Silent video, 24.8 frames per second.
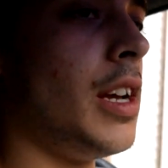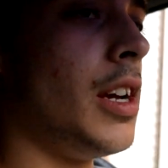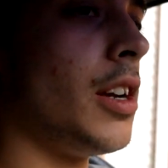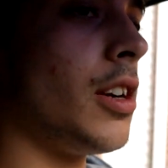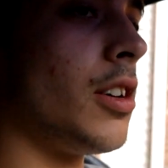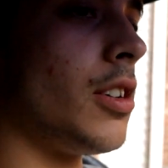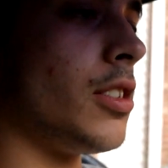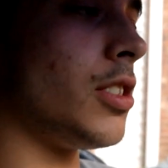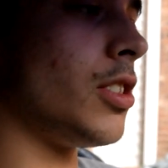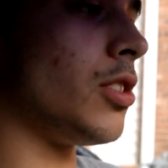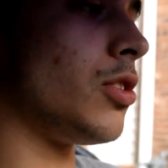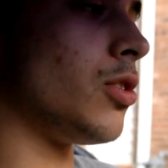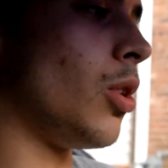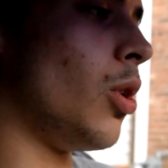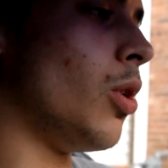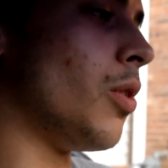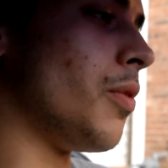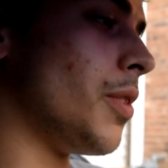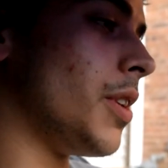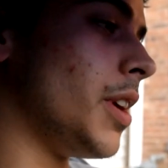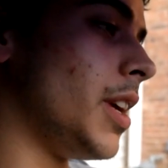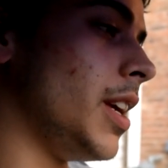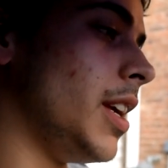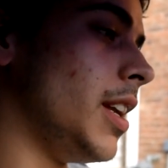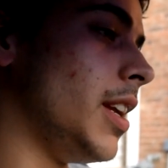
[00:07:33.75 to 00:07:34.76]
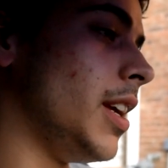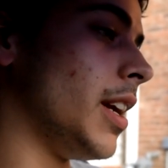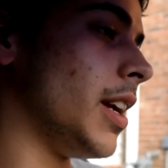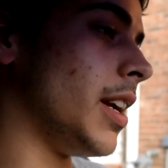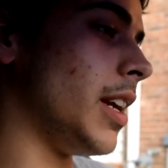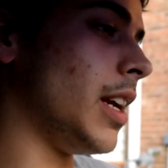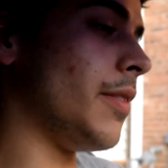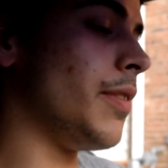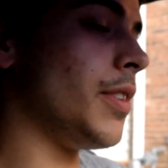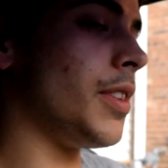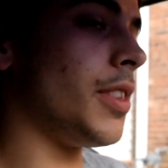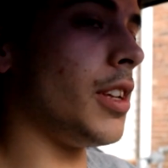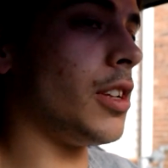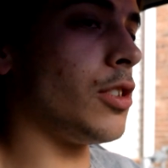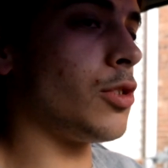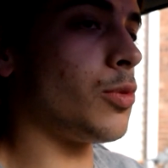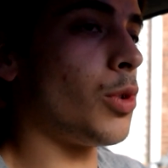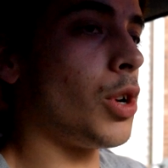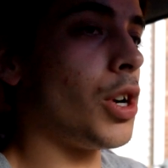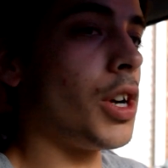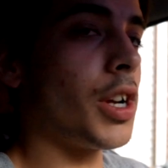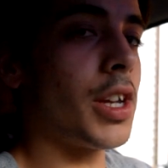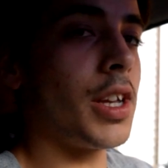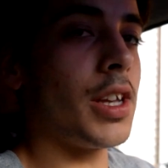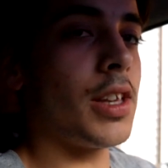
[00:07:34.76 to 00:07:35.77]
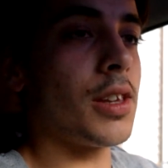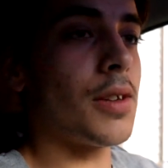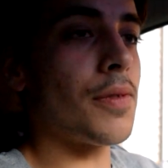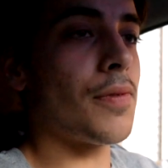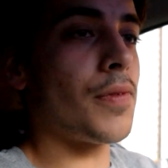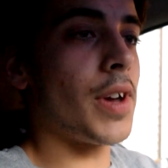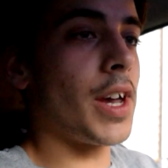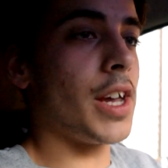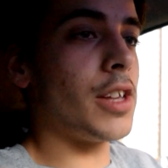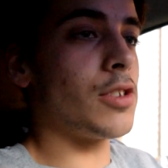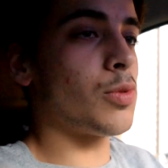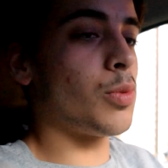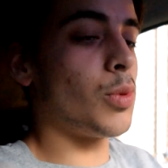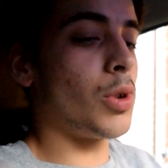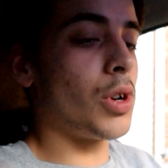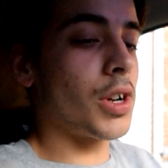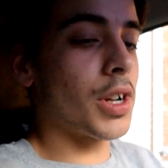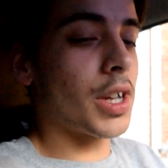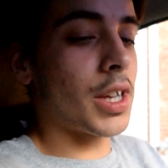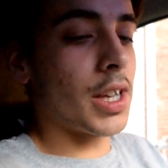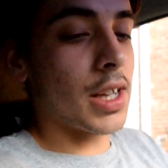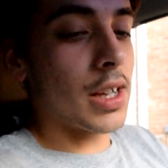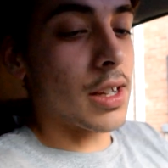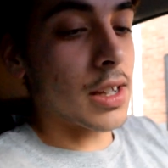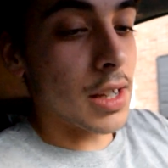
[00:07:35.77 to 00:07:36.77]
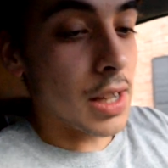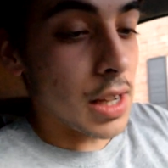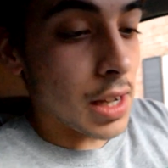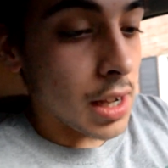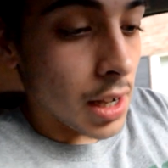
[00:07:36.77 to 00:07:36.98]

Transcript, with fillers: because it's overheating and everything's working, the fan's working.